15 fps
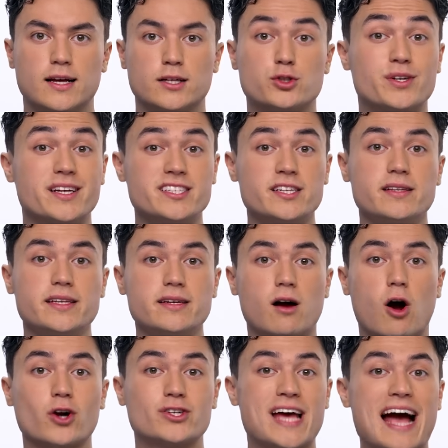Traditionally,
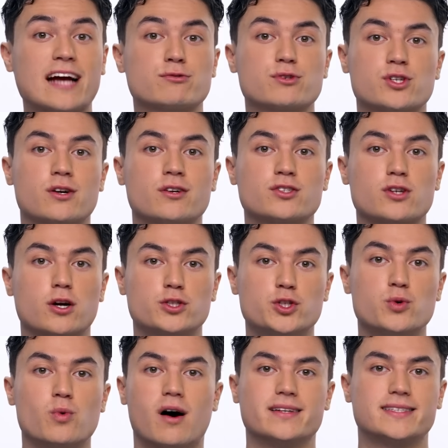our tax returns are
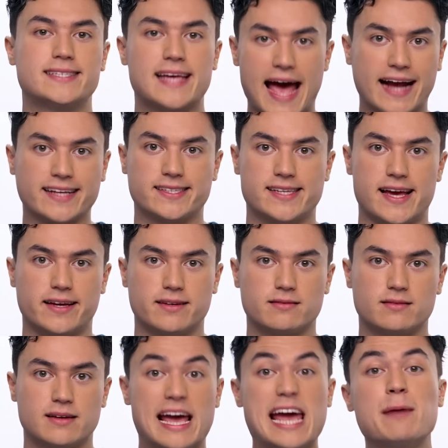due on tax day,
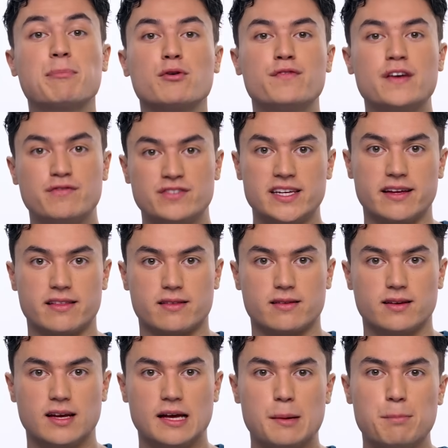April fifteenth,
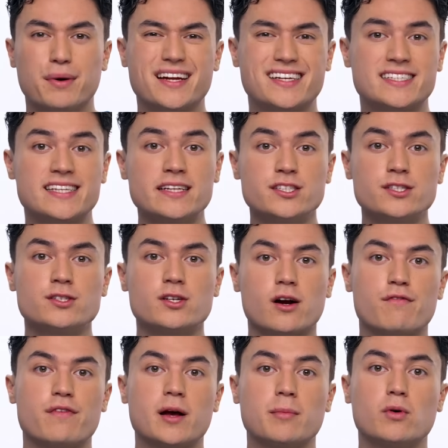but extensions are
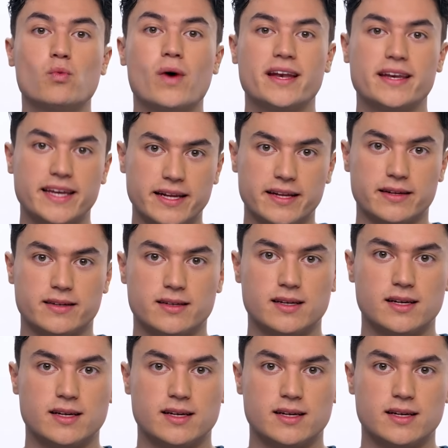available when needed.